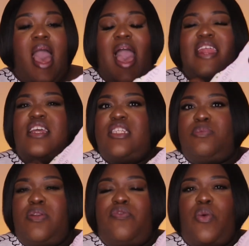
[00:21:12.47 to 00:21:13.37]
I didn't
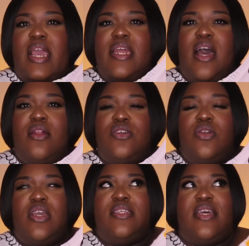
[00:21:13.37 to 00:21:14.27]
spend $48
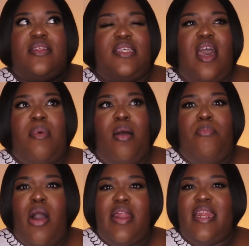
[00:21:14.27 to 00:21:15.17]
on it because at the time I
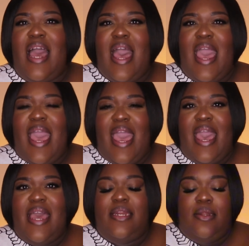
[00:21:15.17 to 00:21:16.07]
bought it, I
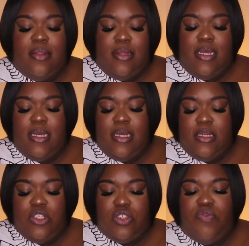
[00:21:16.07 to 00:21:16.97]
had
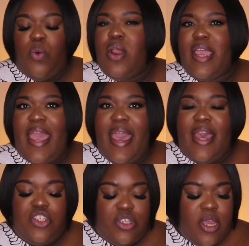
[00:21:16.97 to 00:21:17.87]
the Sephora
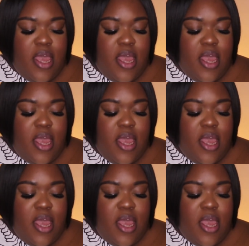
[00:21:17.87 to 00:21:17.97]
cash,